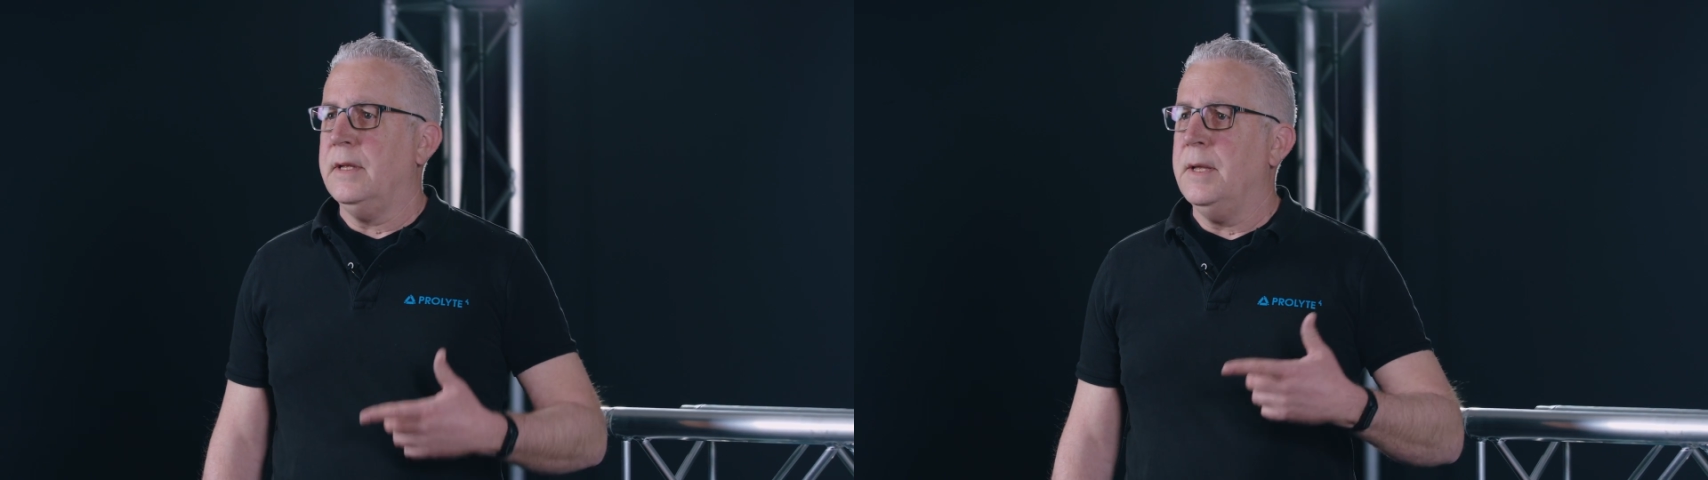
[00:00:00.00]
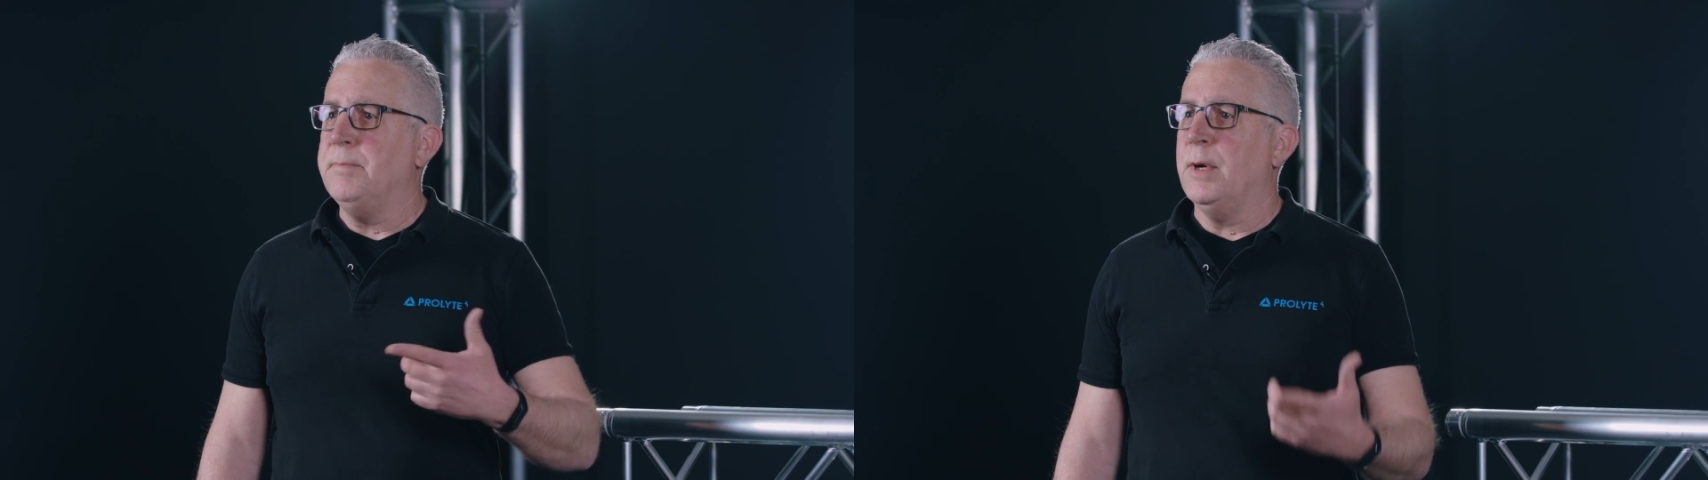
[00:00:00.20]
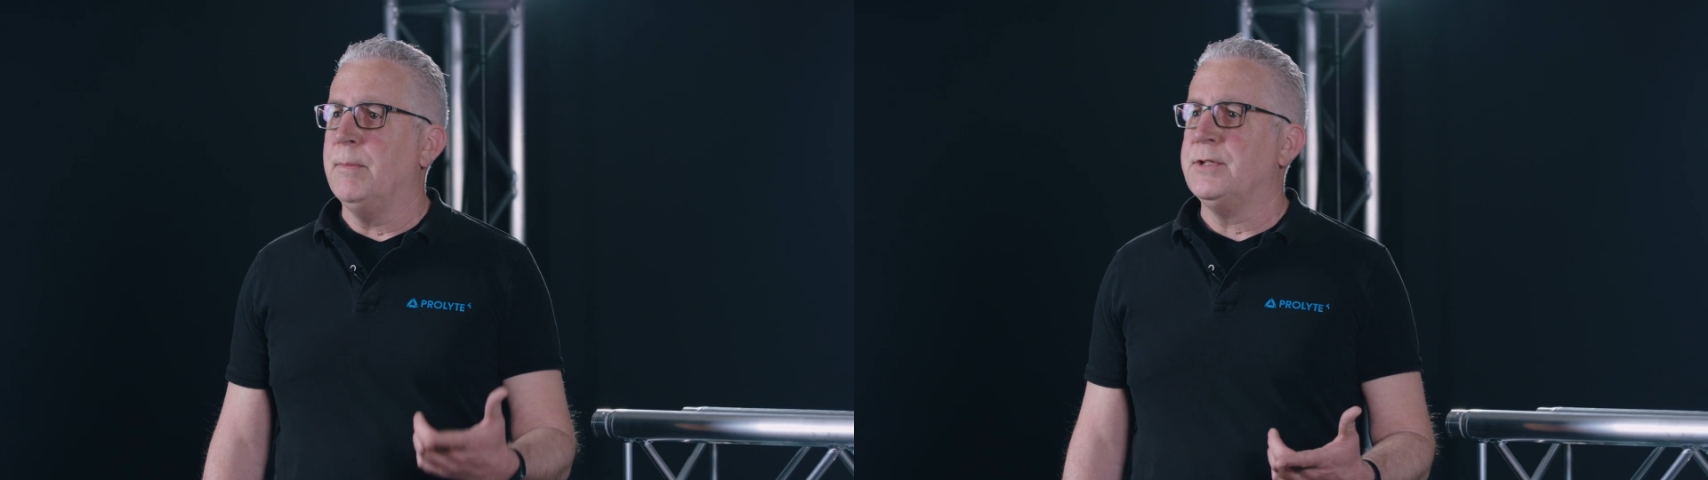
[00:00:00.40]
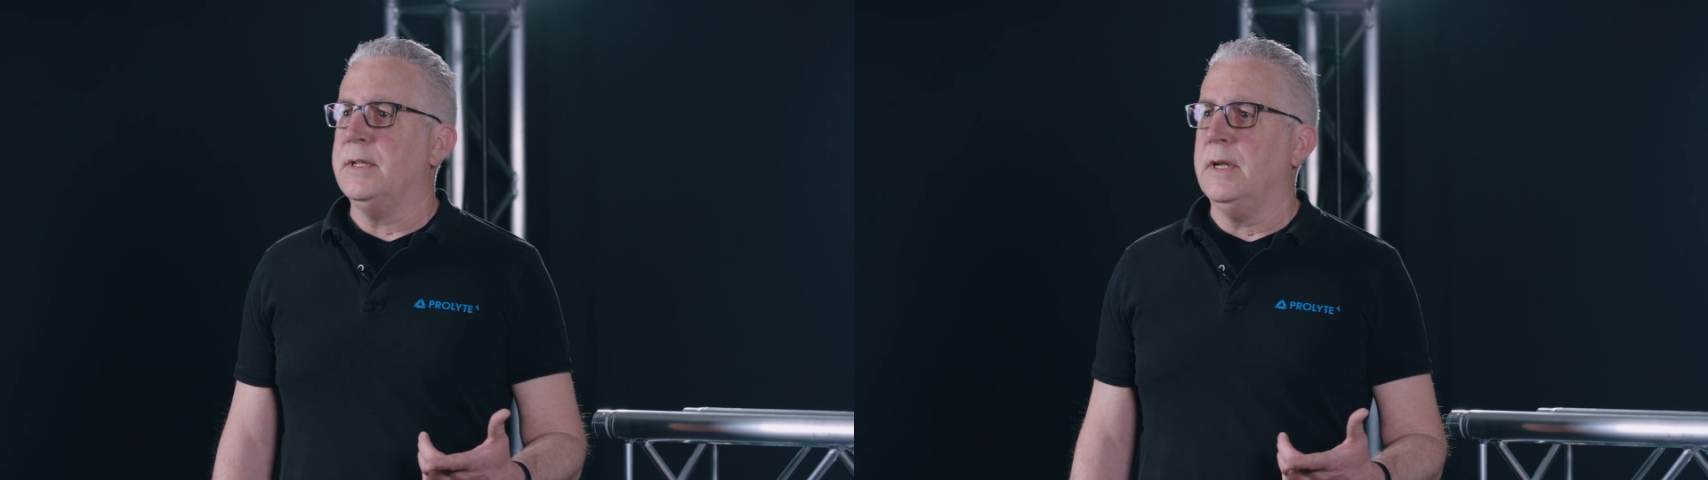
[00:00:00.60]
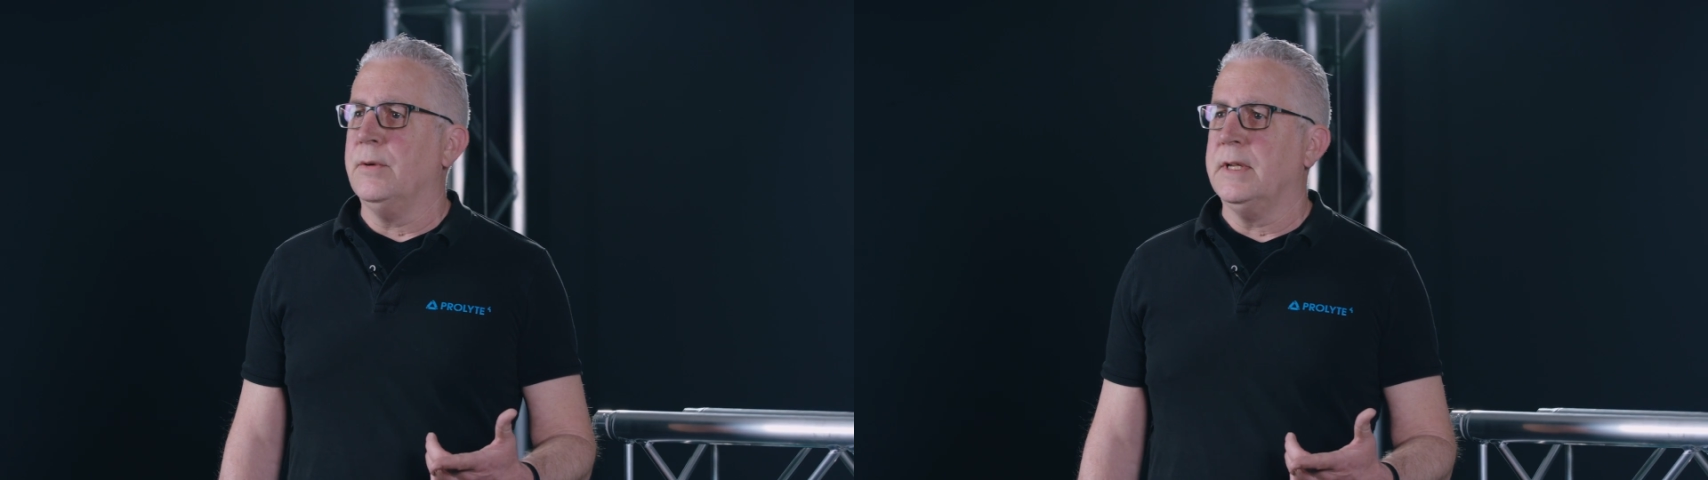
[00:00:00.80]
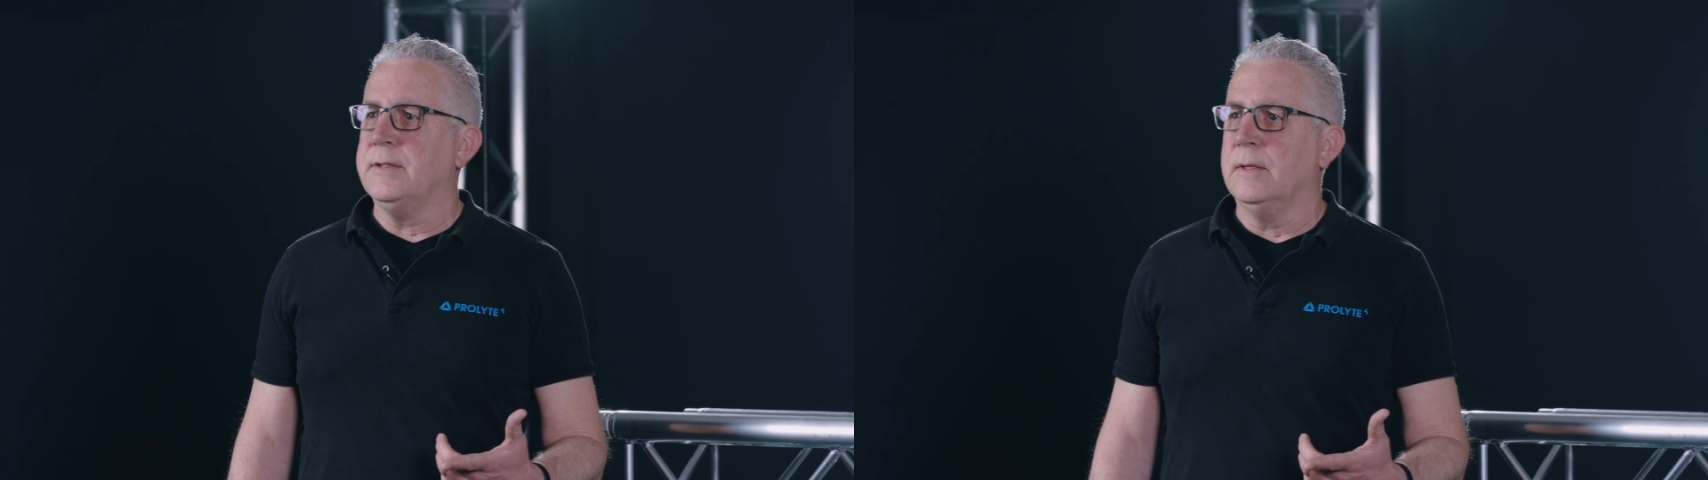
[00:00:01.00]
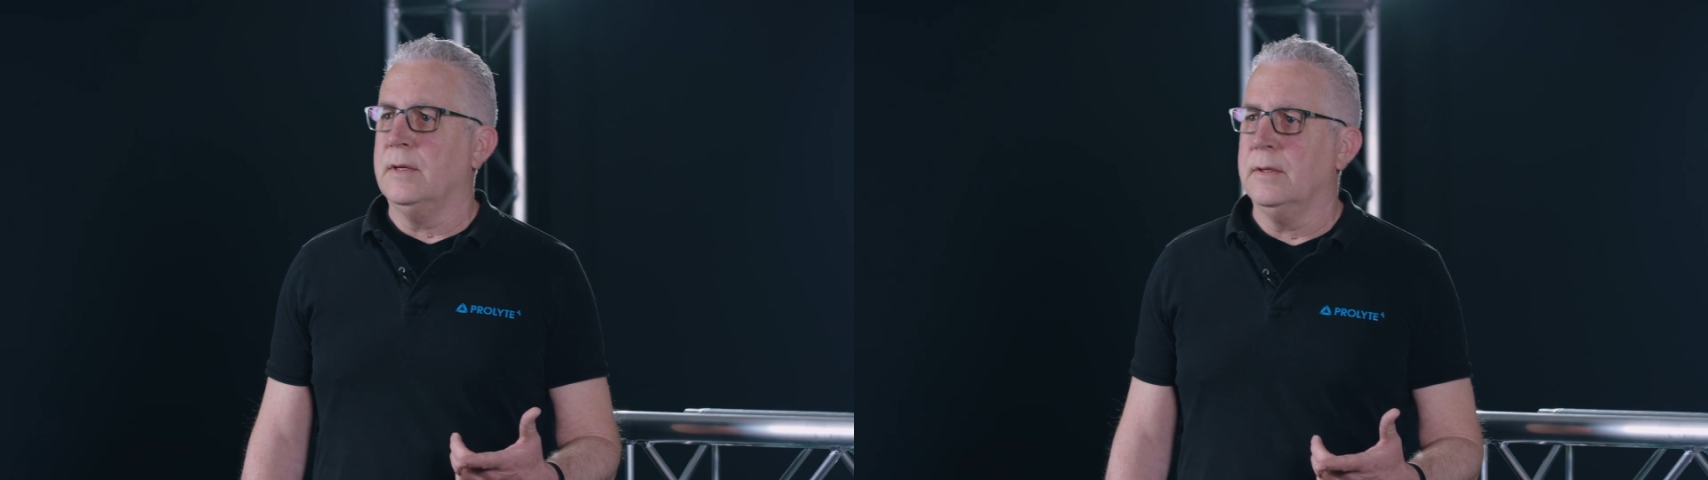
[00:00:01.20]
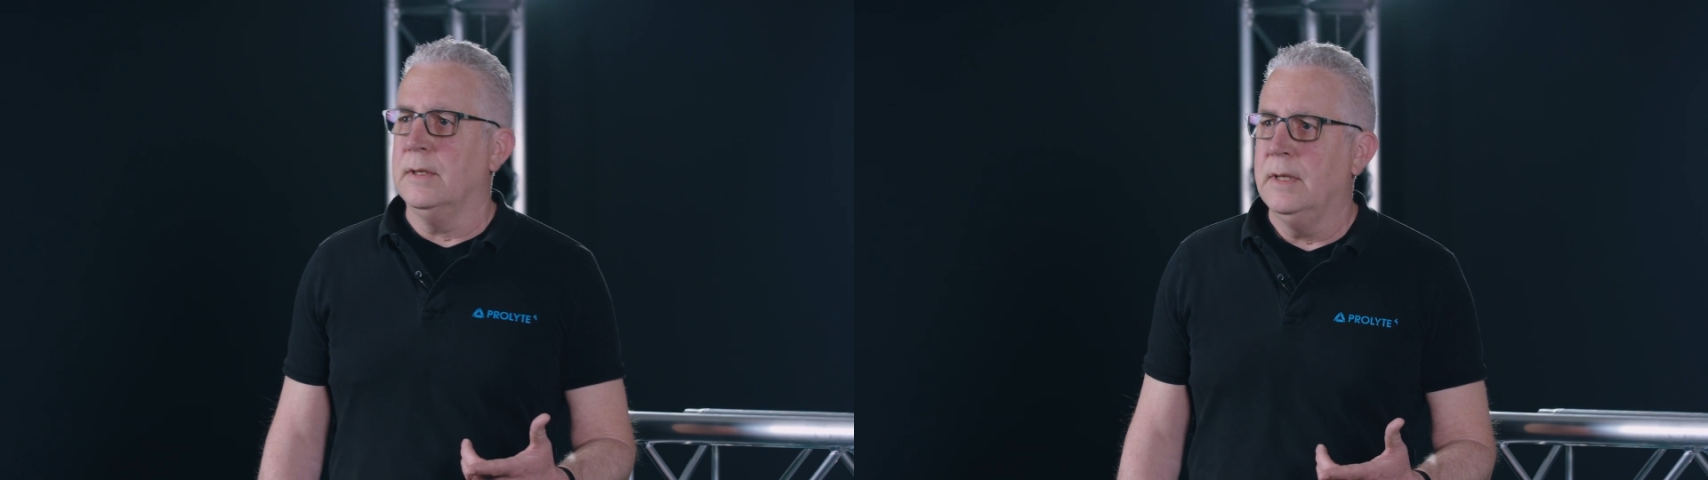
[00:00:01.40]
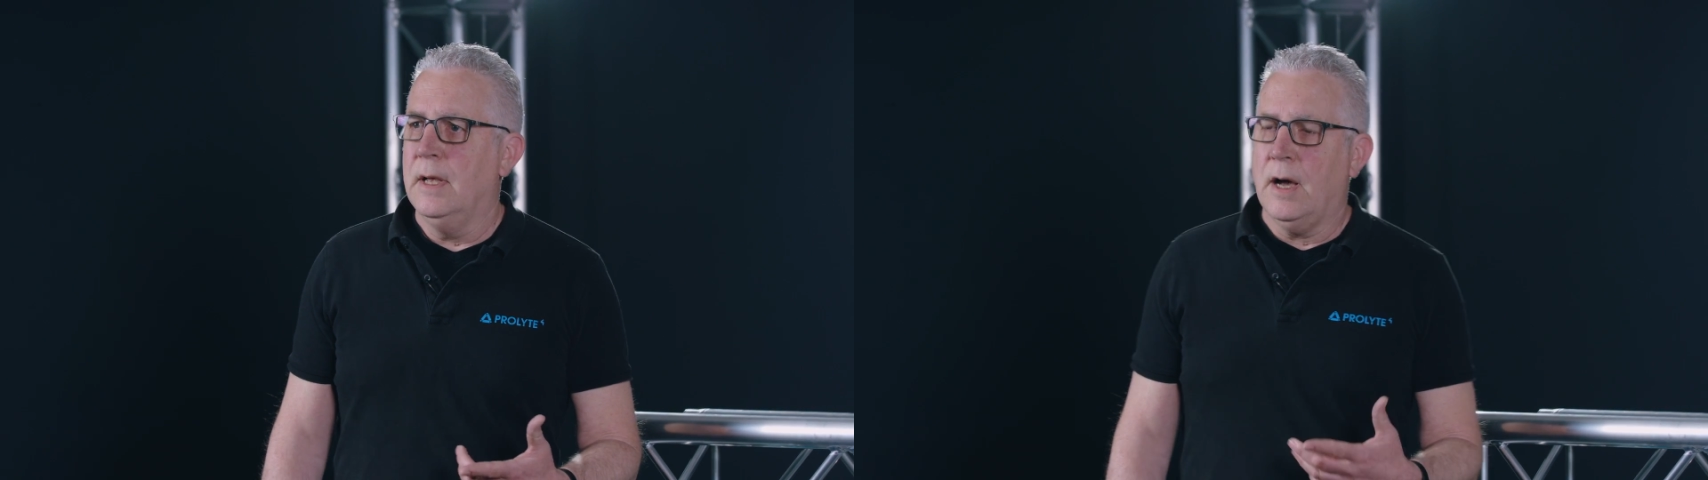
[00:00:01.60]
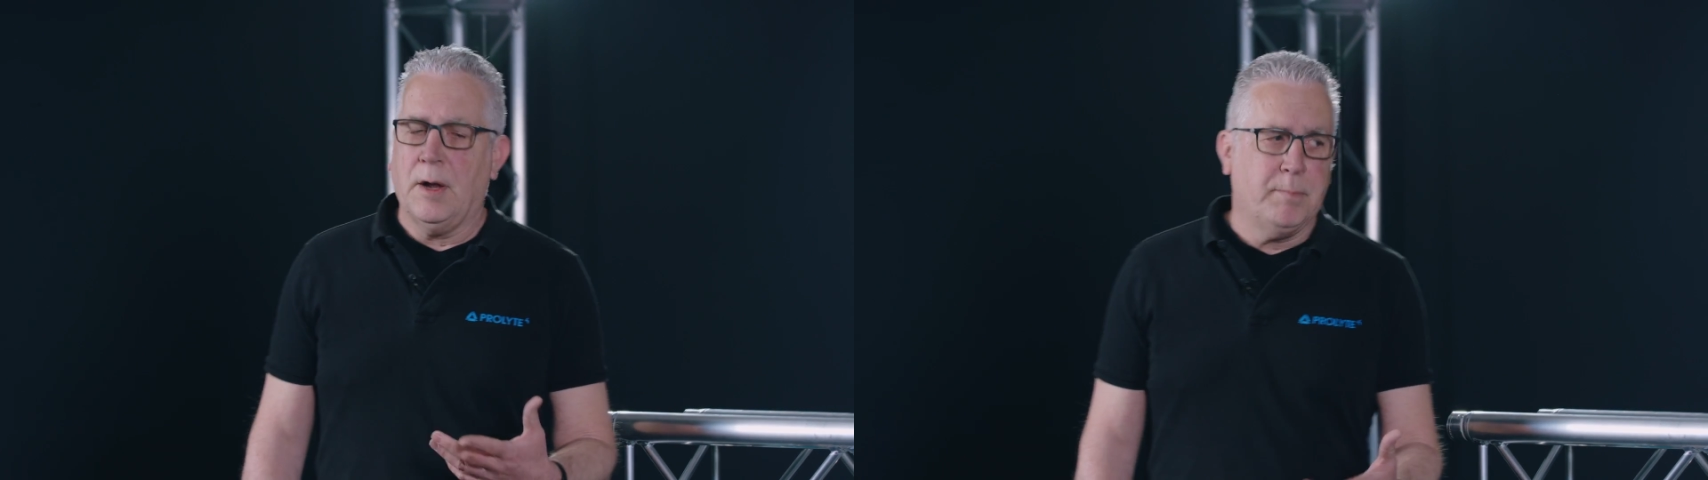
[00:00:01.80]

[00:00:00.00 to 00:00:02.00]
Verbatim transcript: and published in our catalog are